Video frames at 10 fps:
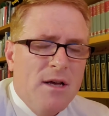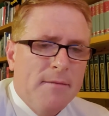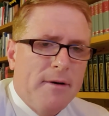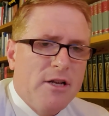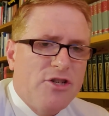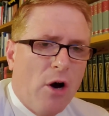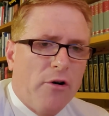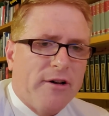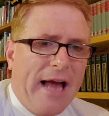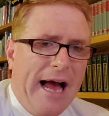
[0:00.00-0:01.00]
But He
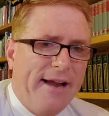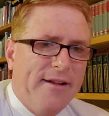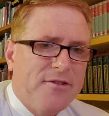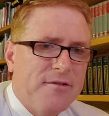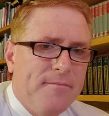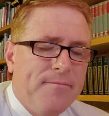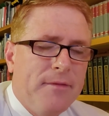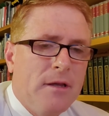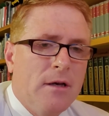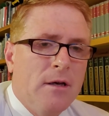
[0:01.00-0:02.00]
showed her kindness.
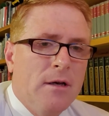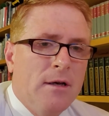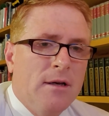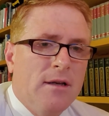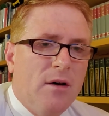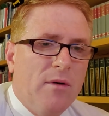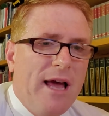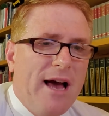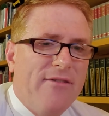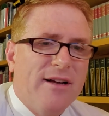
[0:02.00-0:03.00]
Now
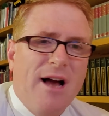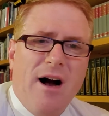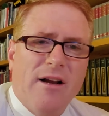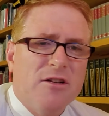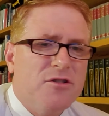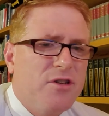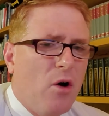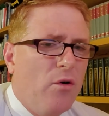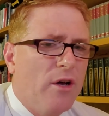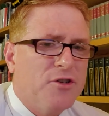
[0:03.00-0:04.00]
we have a God that
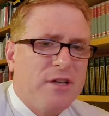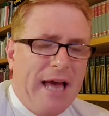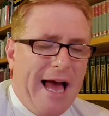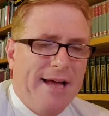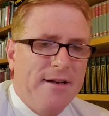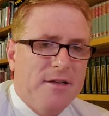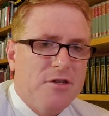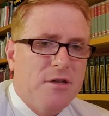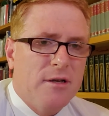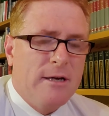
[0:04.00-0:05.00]
showed us
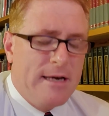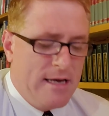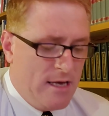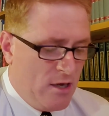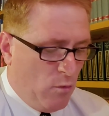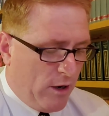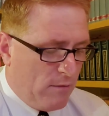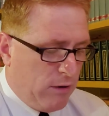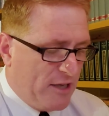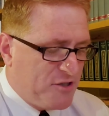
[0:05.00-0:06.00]
kindness. And what
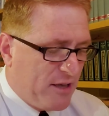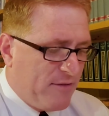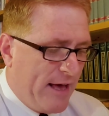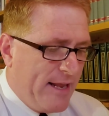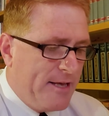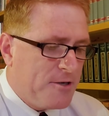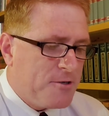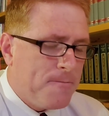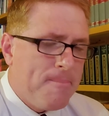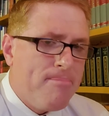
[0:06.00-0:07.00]
a blessing that
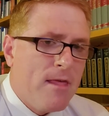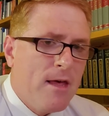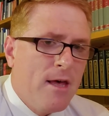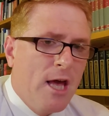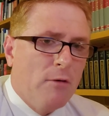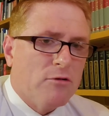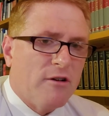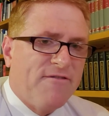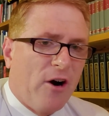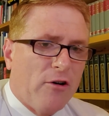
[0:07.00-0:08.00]
is. It was a
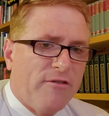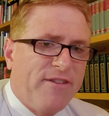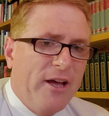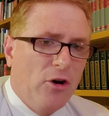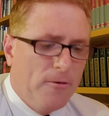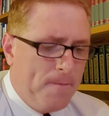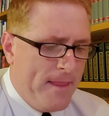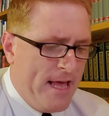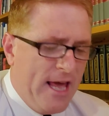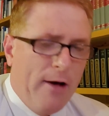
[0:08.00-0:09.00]
fertile field.
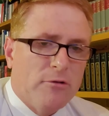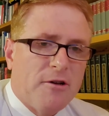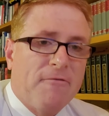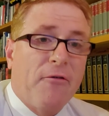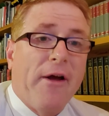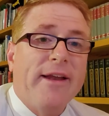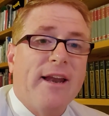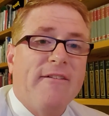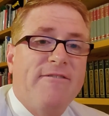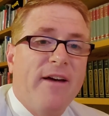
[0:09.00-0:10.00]
It was a
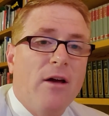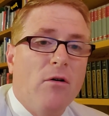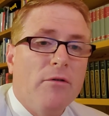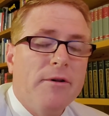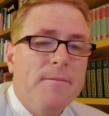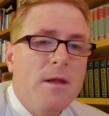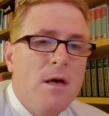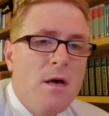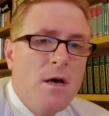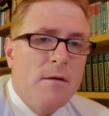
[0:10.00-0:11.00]
friendly field.
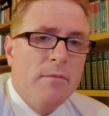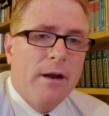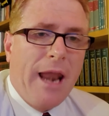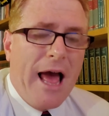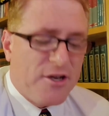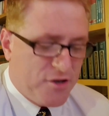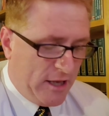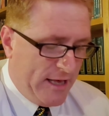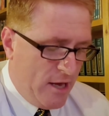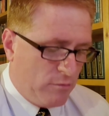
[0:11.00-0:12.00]
But
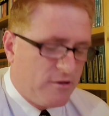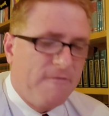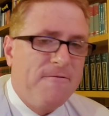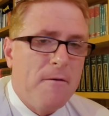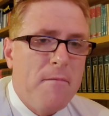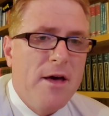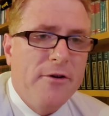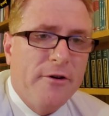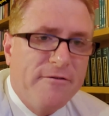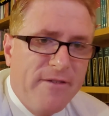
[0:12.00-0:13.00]
lastly, it was a
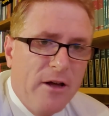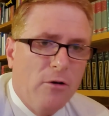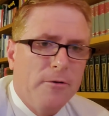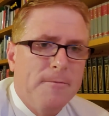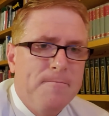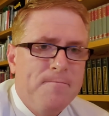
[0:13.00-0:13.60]
familiar field.